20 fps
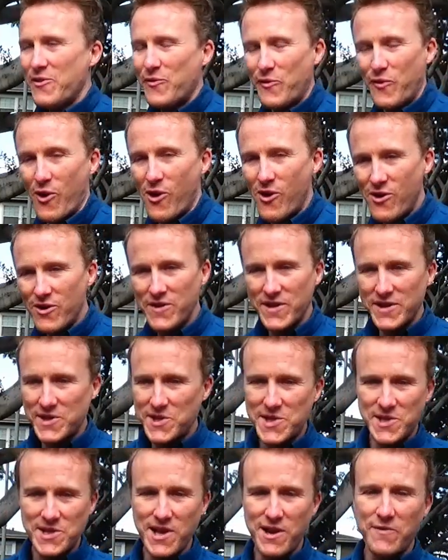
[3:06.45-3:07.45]
for all this
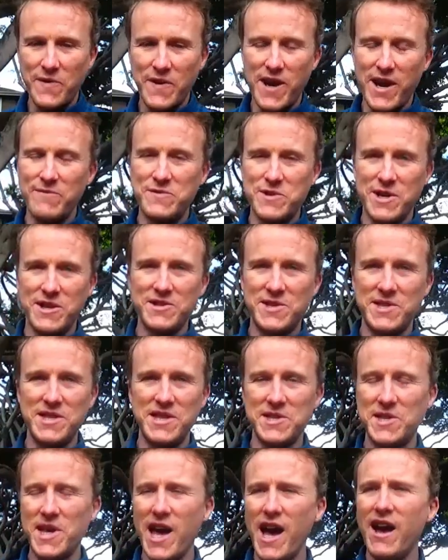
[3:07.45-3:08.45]
stuff that I've done to
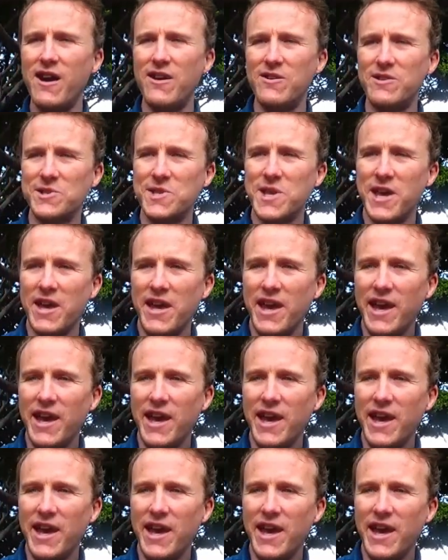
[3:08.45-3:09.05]
these cows.